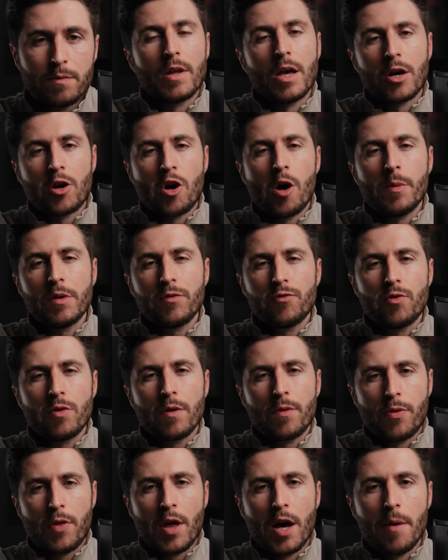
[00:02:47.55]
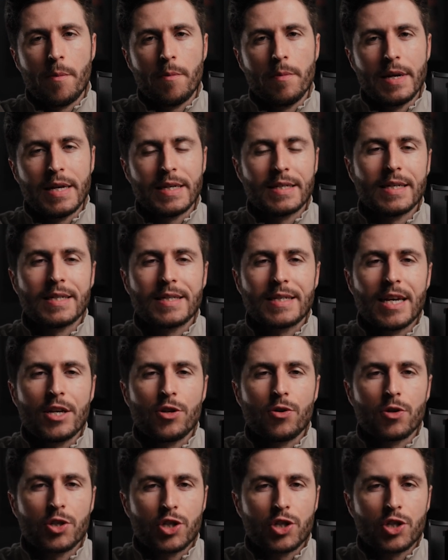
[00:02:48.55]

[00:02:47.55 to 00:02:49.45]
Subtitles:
A common rule of thumb is to set your